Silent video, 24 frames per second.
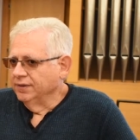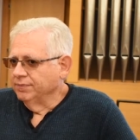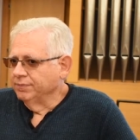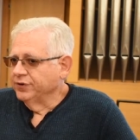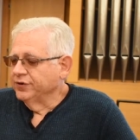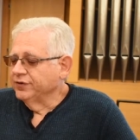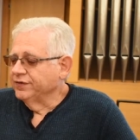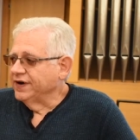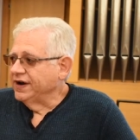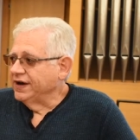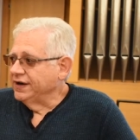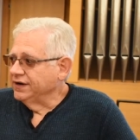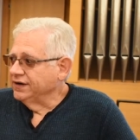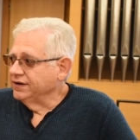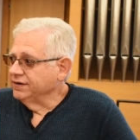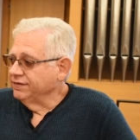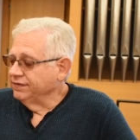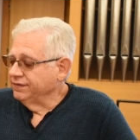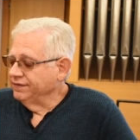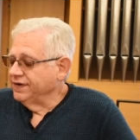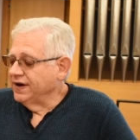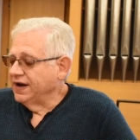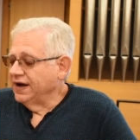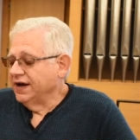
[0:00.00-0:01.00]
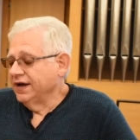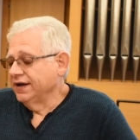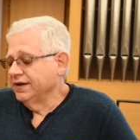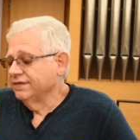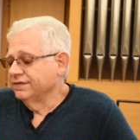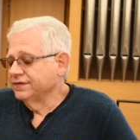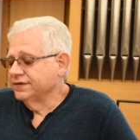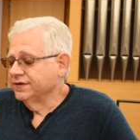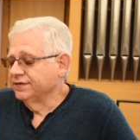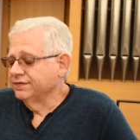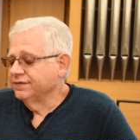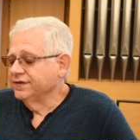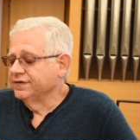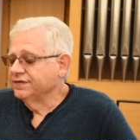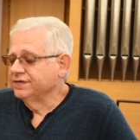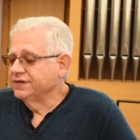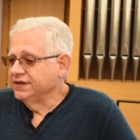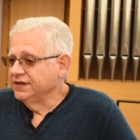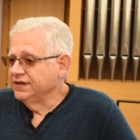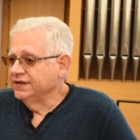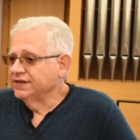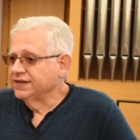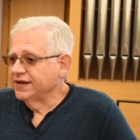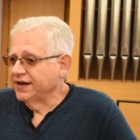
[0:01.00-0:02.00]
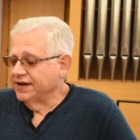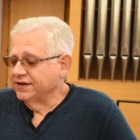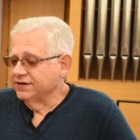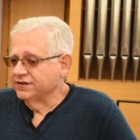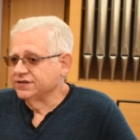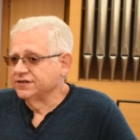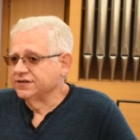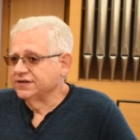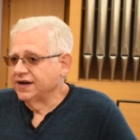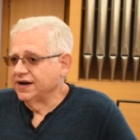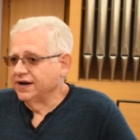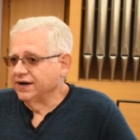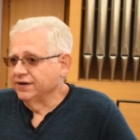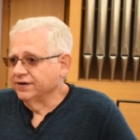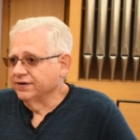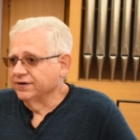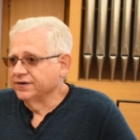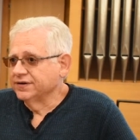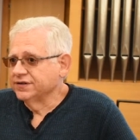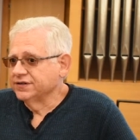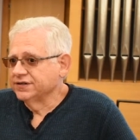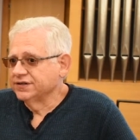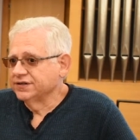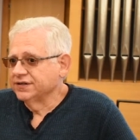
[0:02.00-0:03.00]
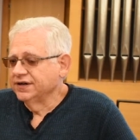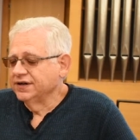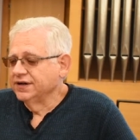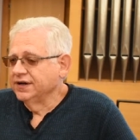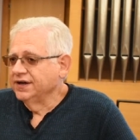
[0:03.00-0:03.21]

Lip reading: provided $5,000 to $15,000